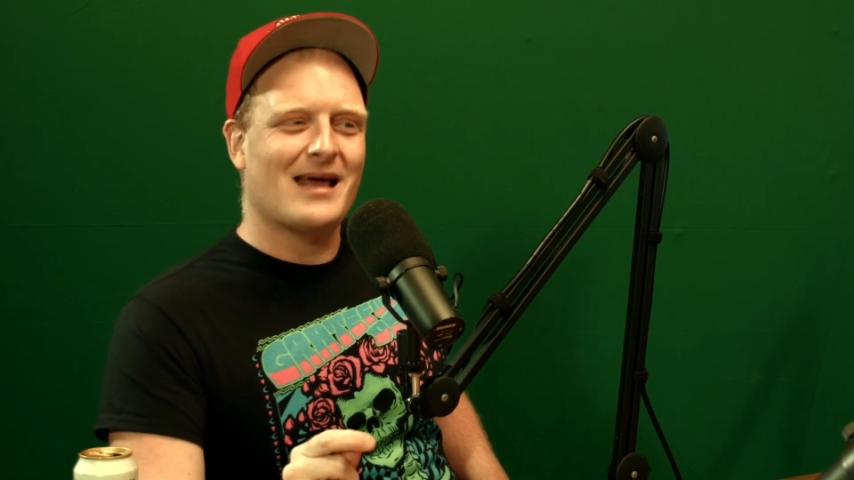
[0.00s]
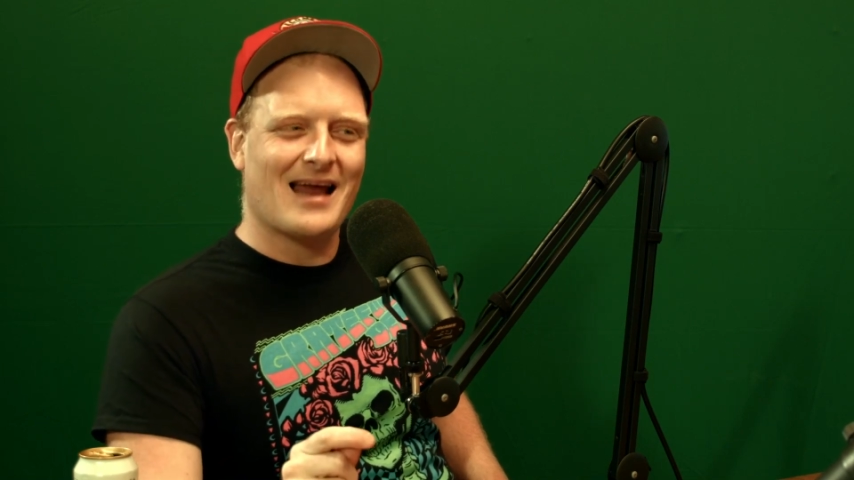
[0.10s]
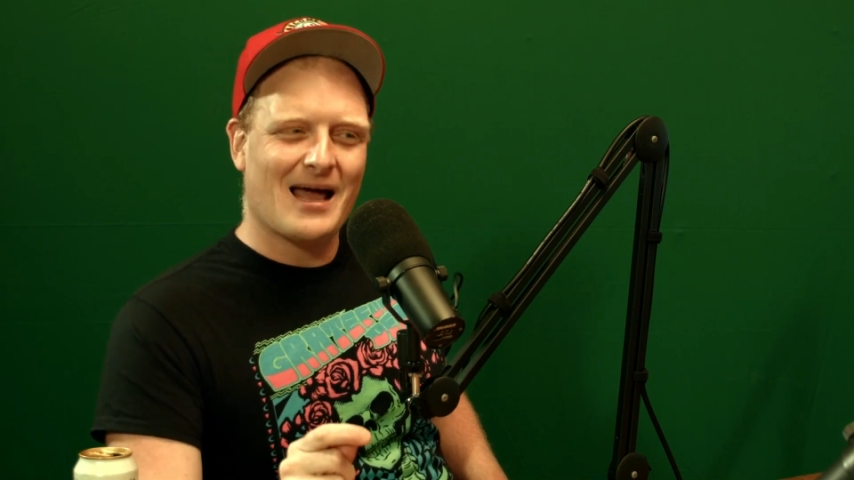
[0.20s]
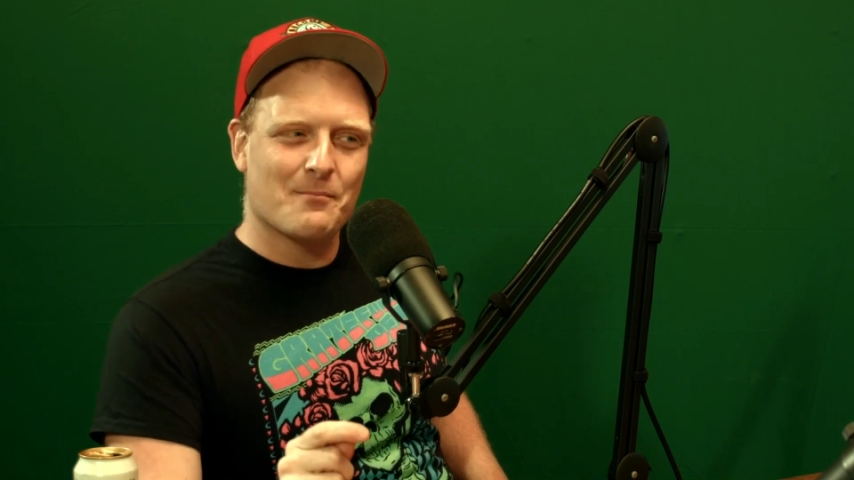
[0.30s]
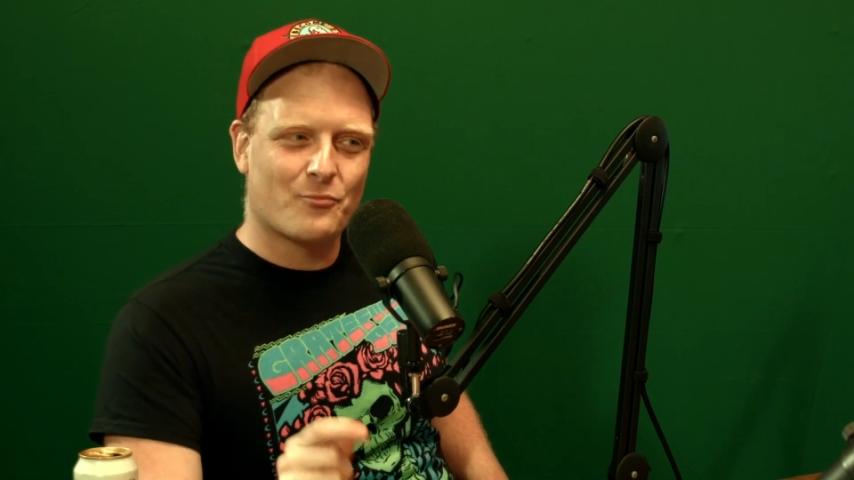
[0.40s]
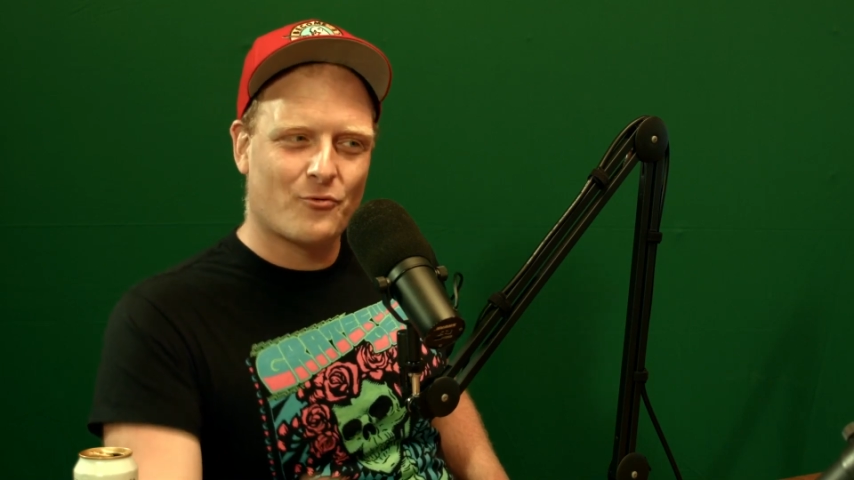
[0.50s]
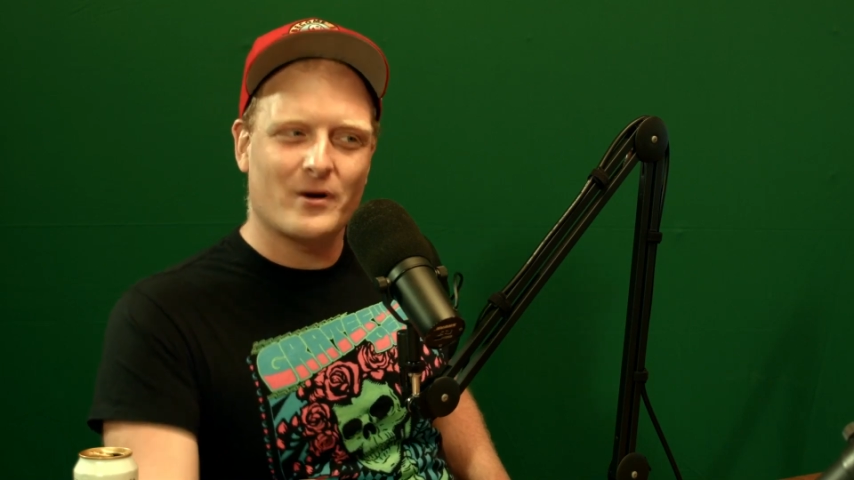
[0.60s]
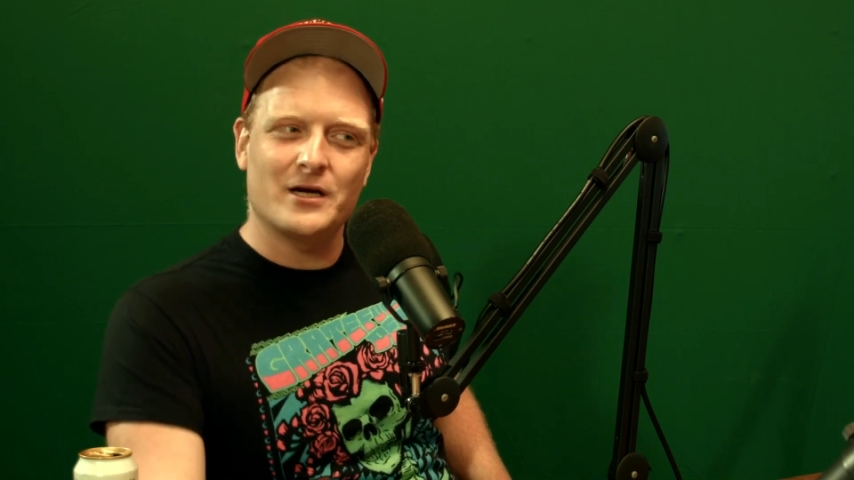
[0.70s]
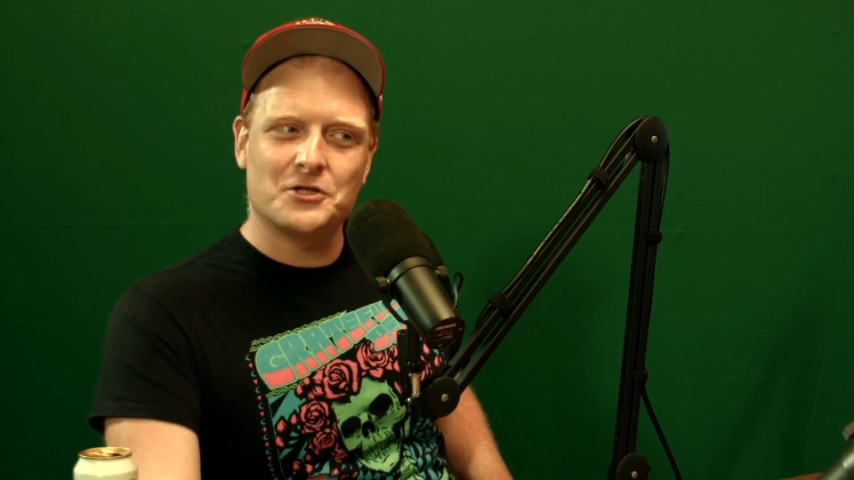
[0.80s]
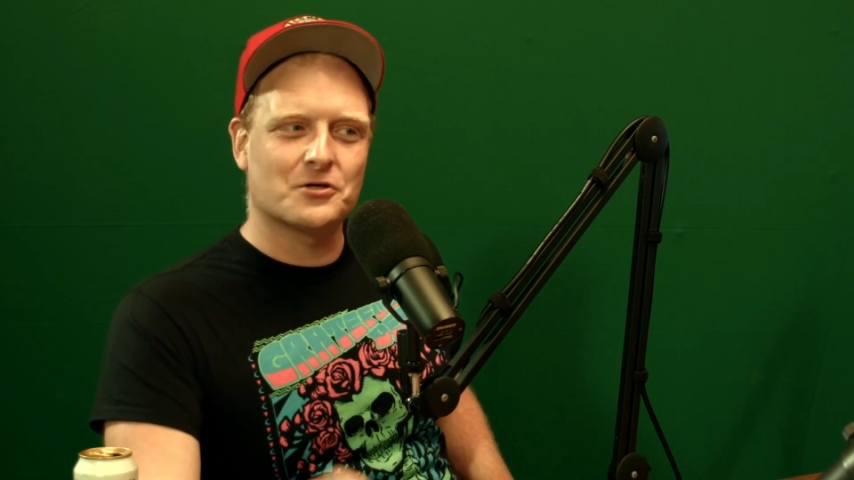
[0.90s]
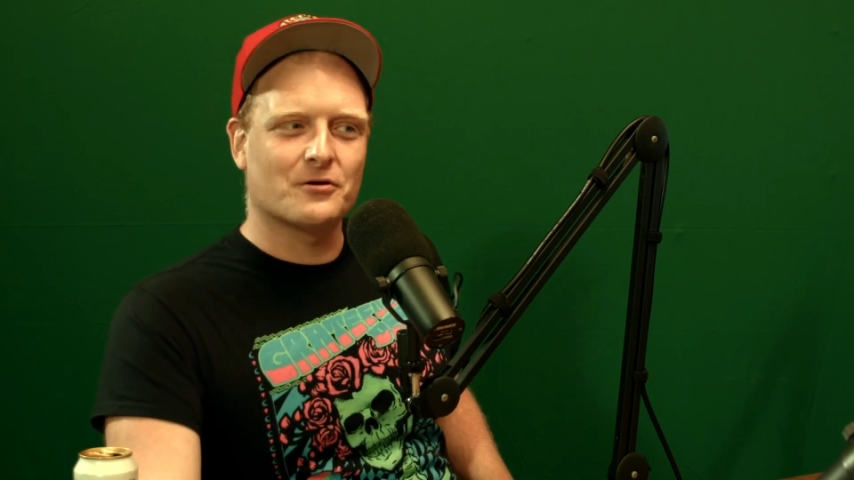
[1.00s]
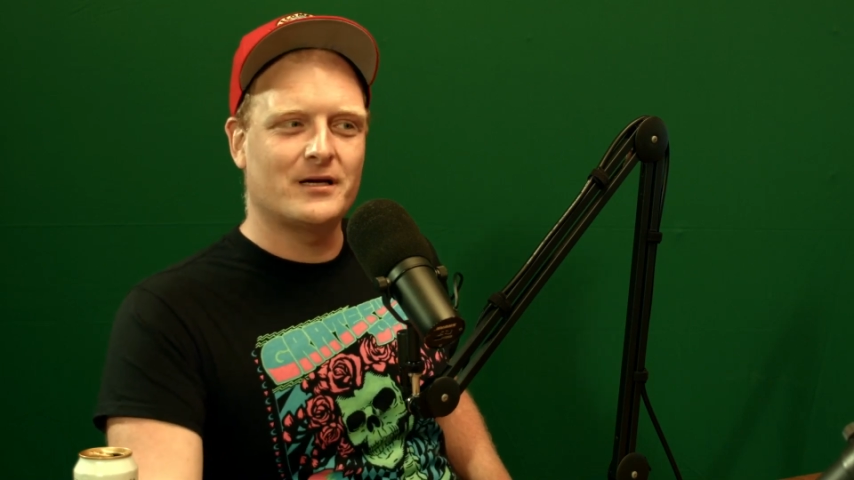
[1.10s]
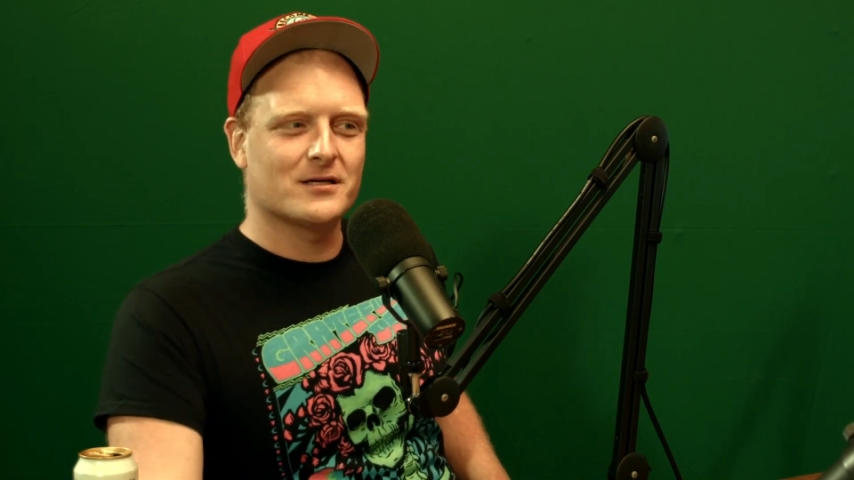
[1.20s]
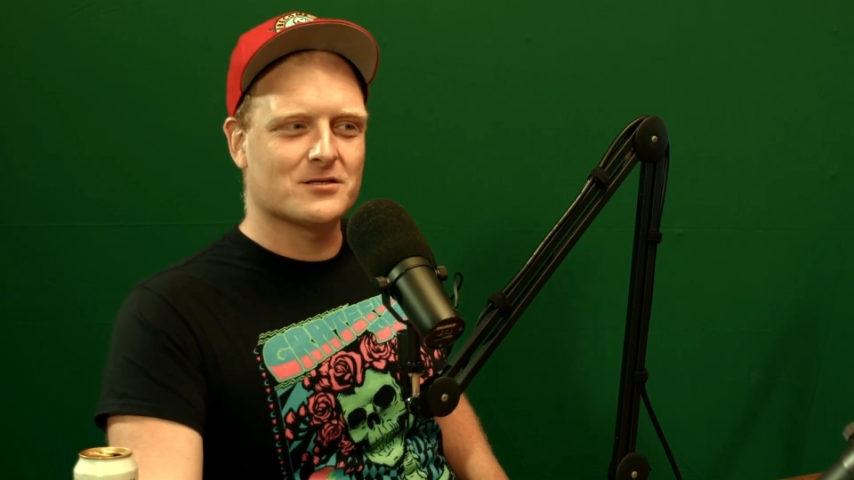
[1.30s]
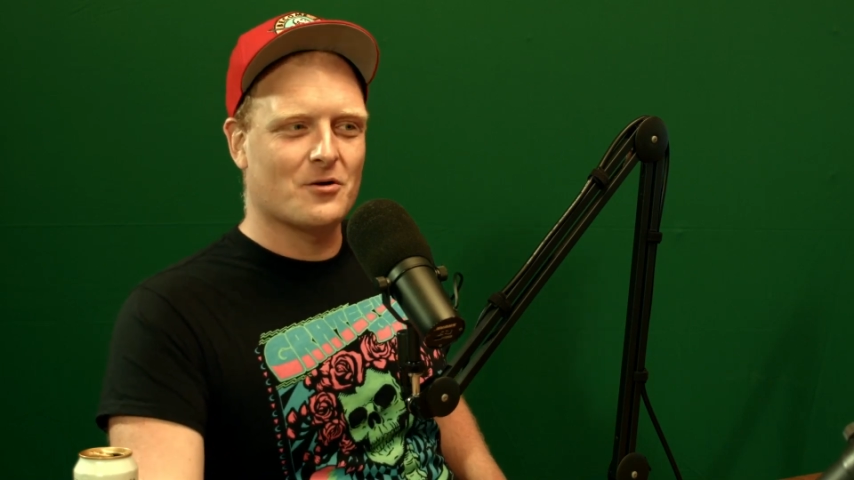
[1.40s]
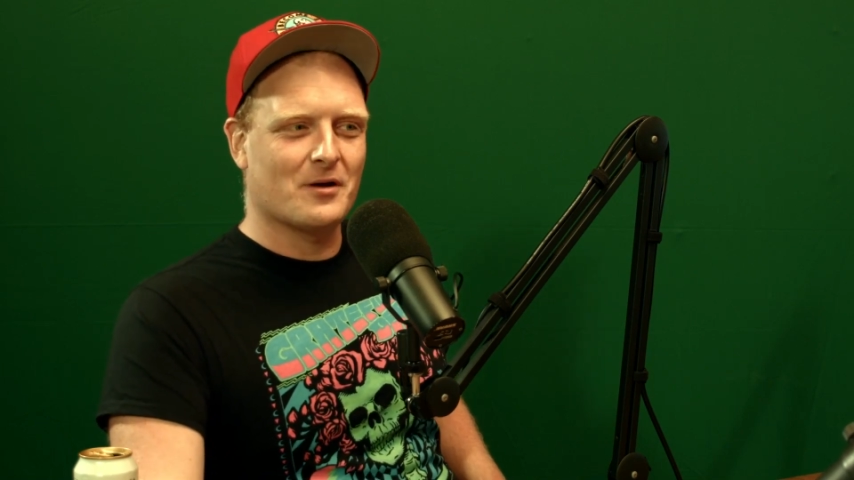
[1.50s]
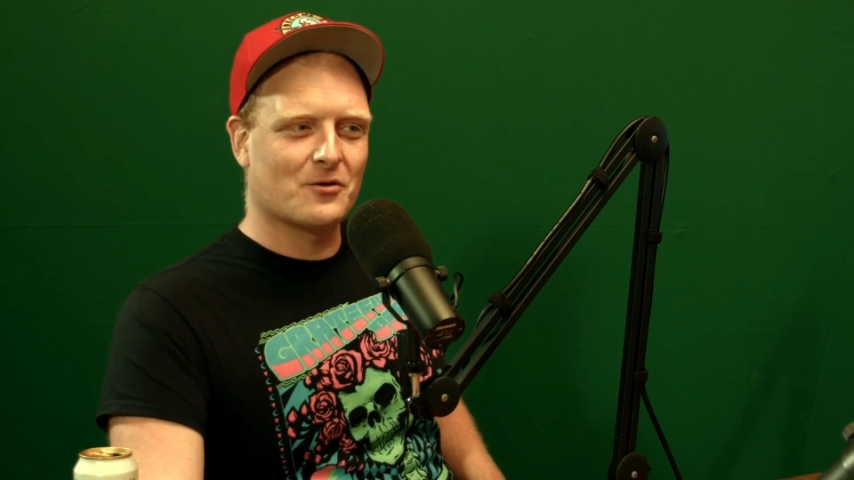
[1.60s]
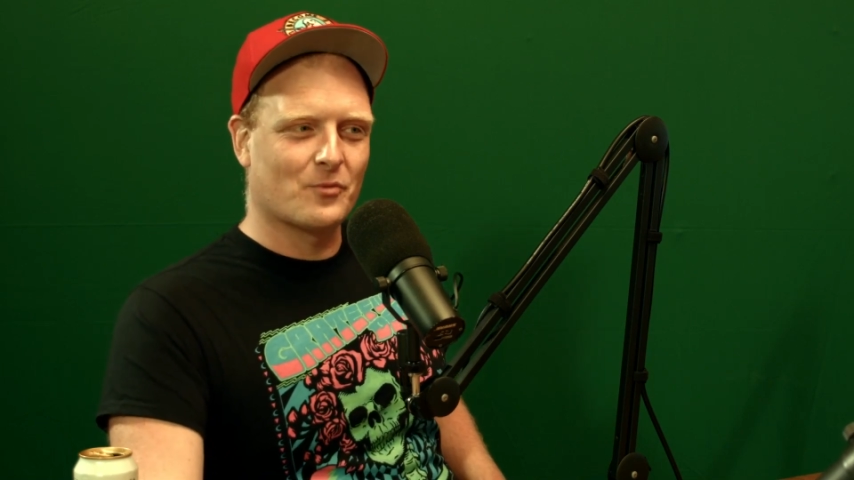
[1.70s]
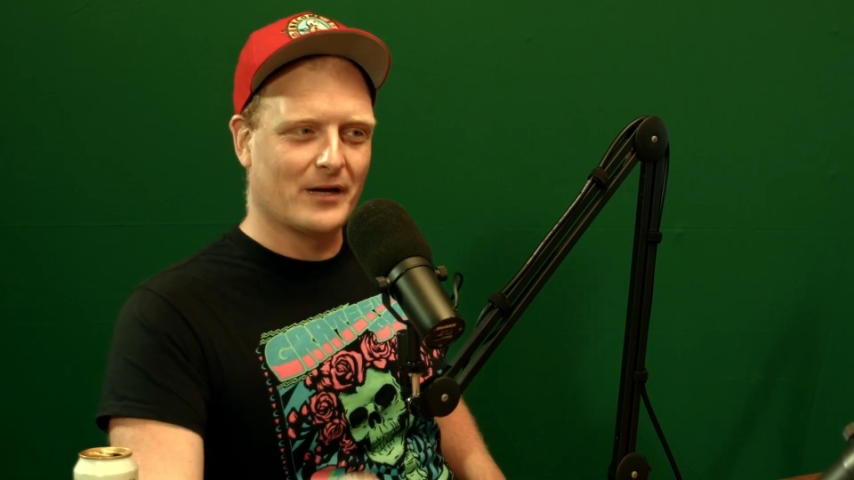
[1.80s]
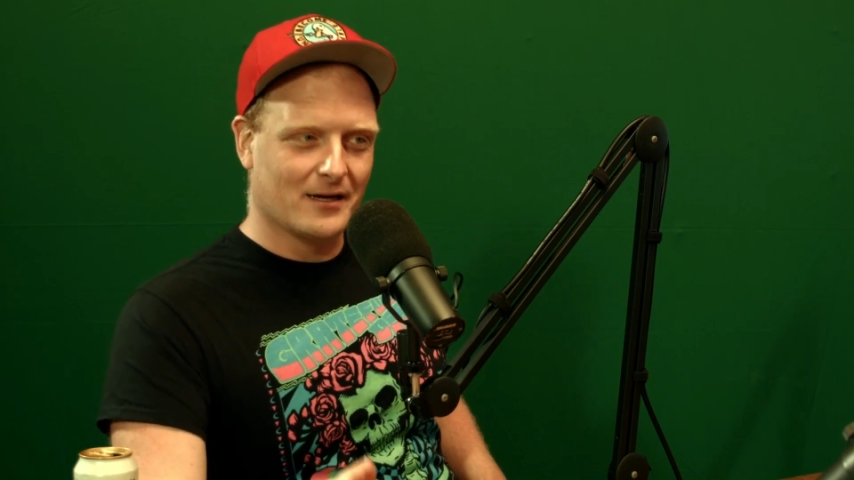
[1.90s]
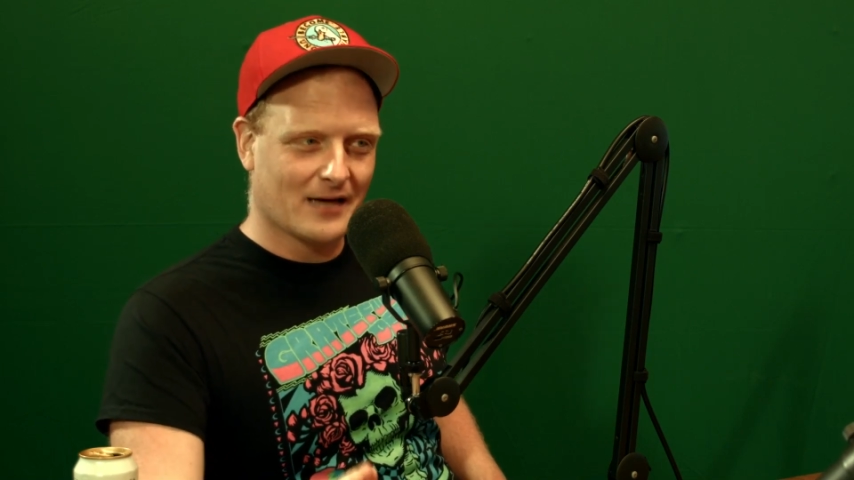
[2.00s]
and I'm pretty sure he doesn't know how to read.